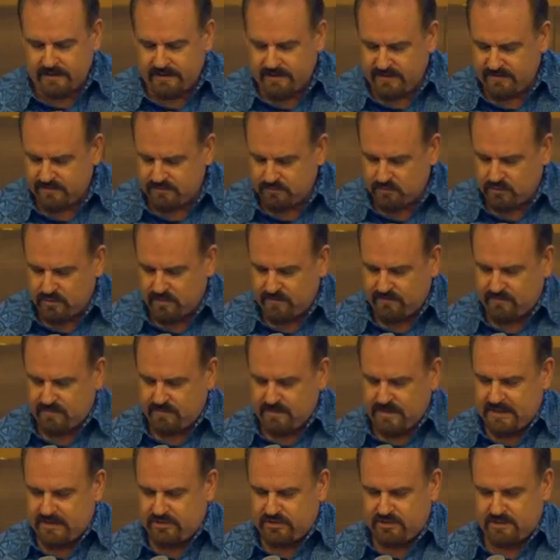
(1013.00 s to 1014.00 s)
that gives more
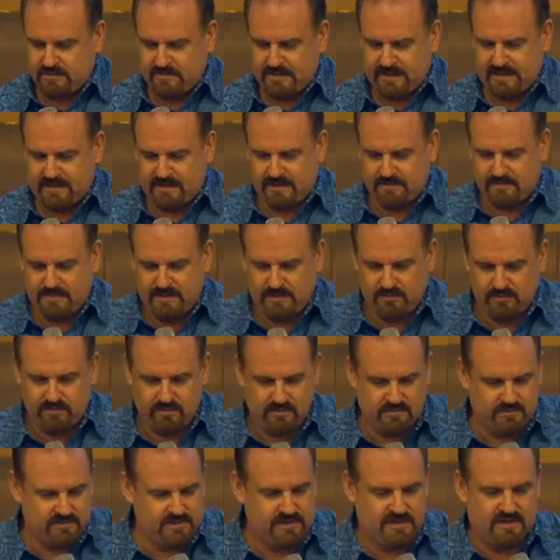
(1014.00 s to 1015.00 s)
information about that people
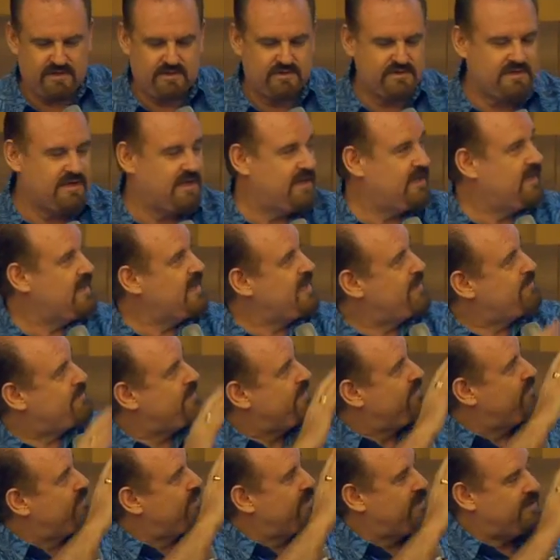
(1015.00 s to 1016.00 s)
group. So there's a heap
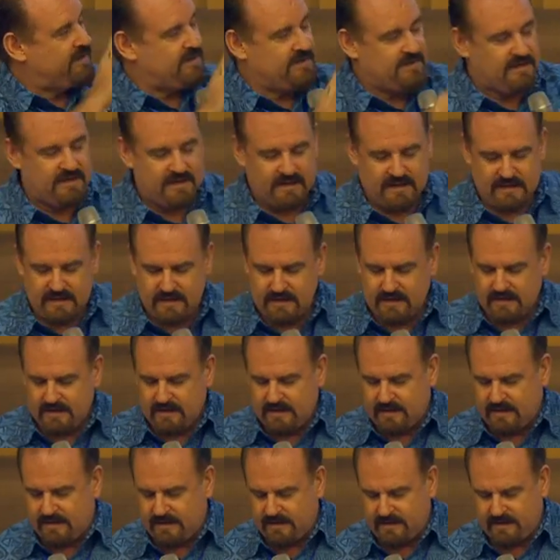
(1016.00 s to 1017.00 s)
of good
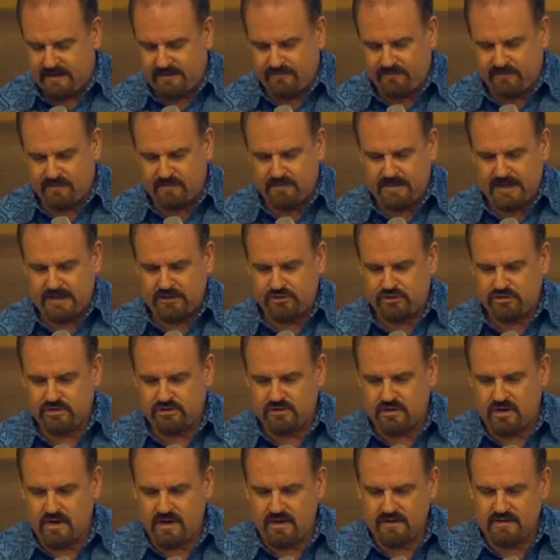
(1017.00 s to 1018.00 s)
uh,
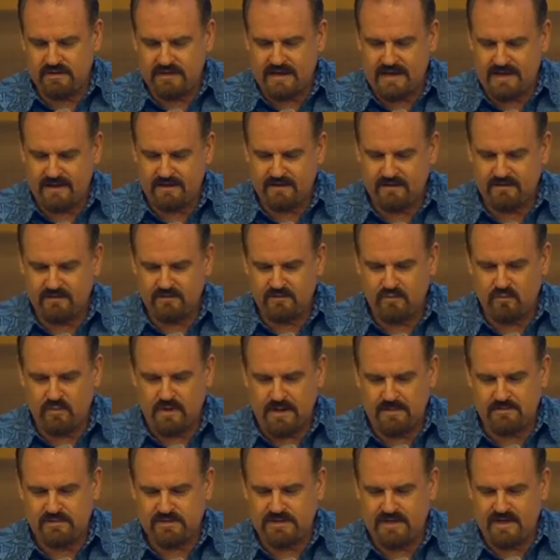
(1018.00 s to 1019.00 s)
information on that
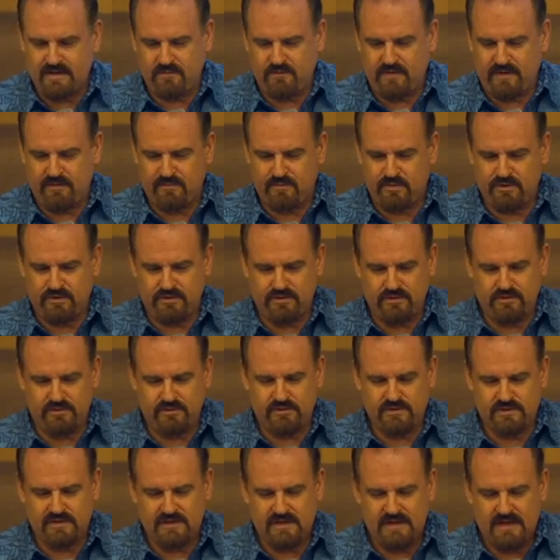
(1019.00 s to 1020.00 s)
website we've
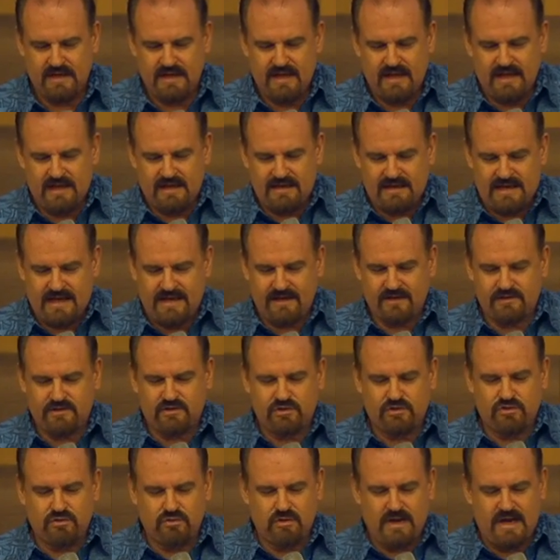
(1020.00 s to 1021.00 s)
produced.
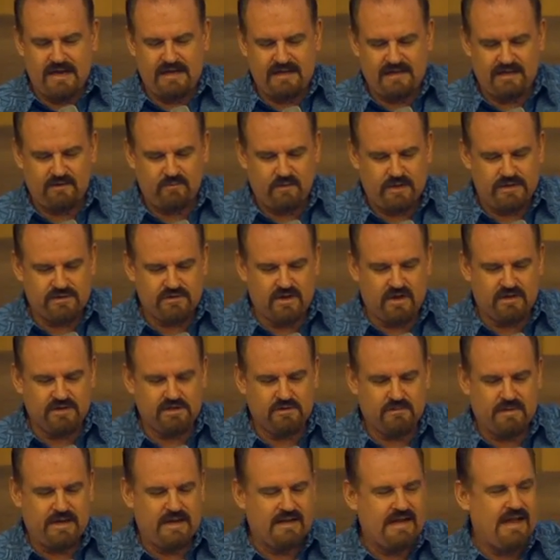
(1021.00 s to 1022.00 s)
Next, training. We
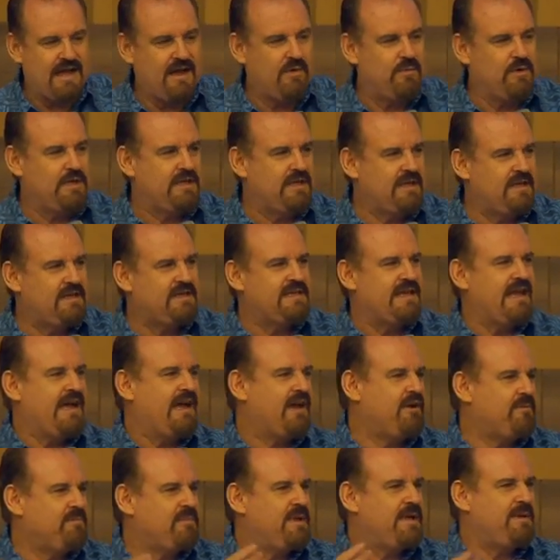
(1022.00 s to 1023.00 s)
talked about how we need to
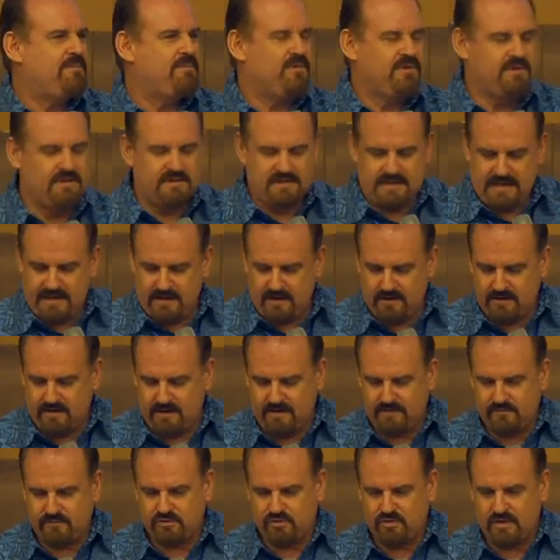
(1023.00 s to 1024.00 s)
help people in the area of